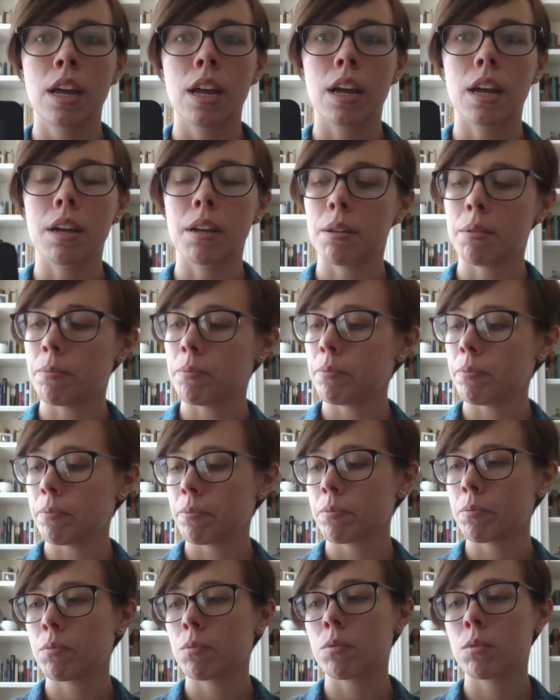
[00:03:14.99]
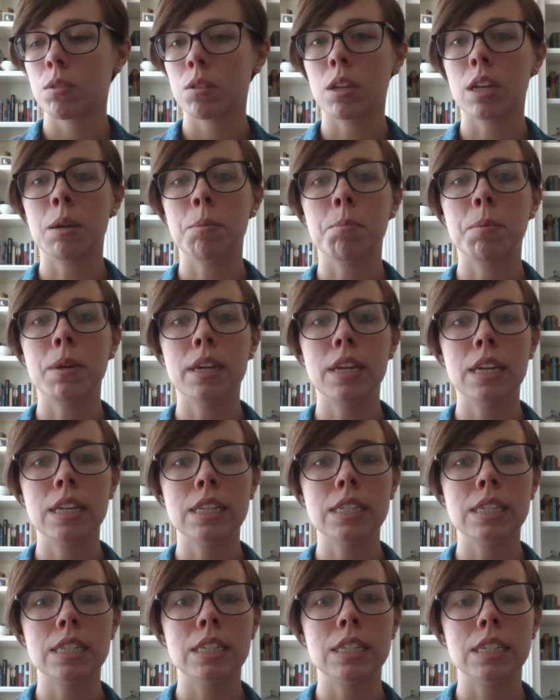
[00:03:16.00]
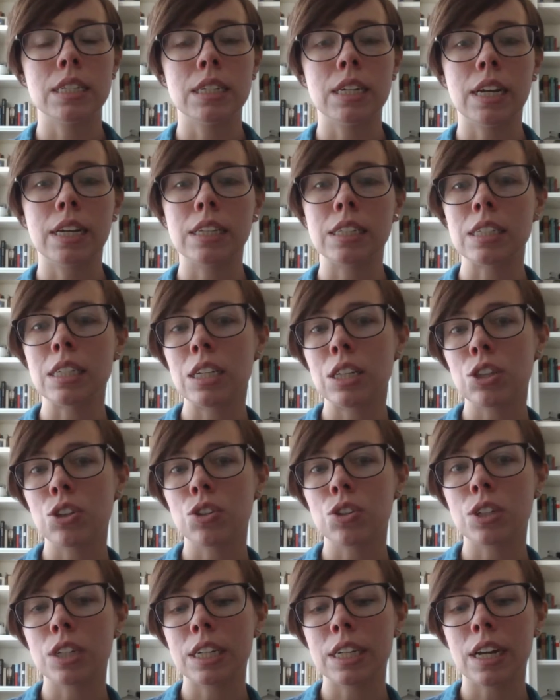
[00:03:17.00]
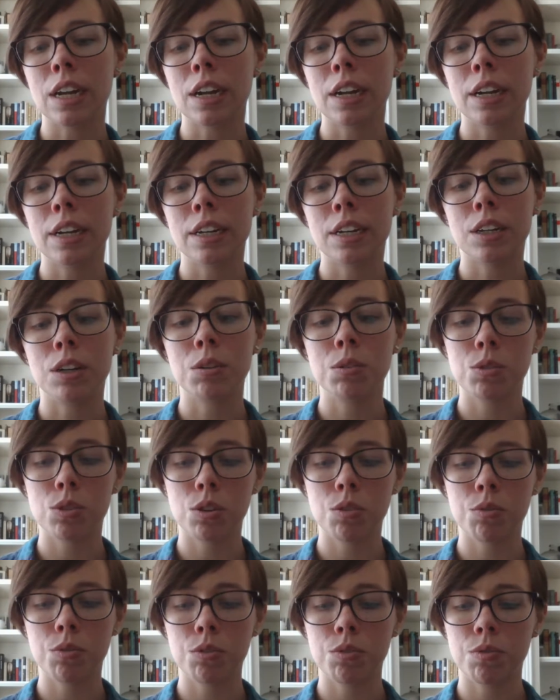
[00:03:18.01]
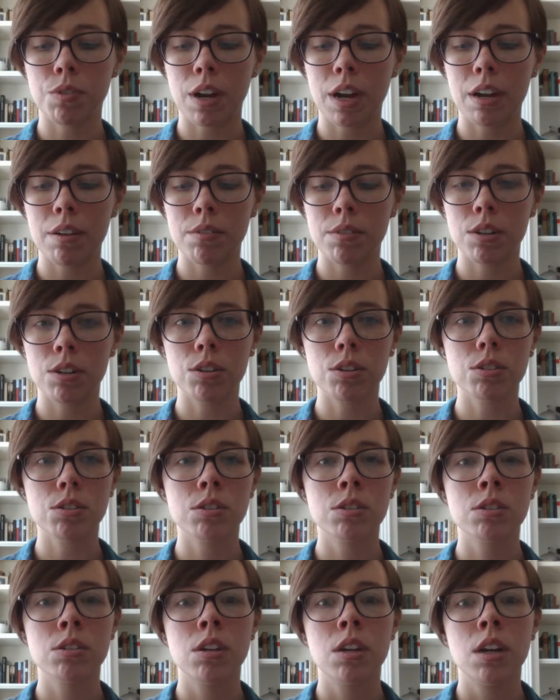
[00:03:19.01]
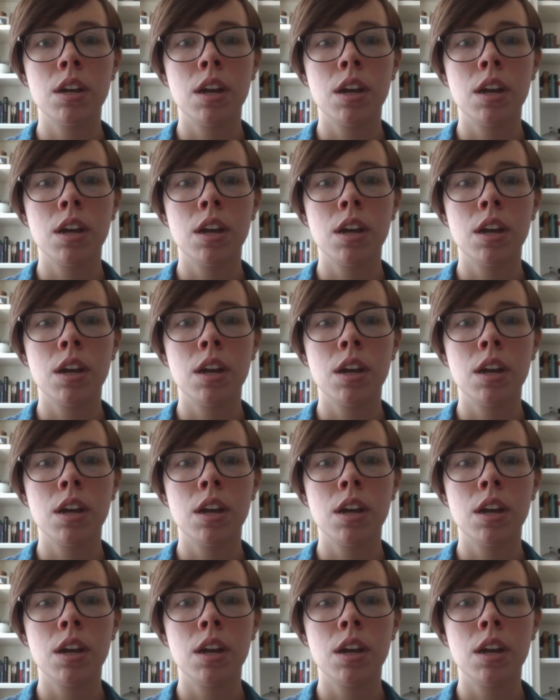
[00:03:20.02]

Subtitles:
It begins in 1939. It goes over 5 years.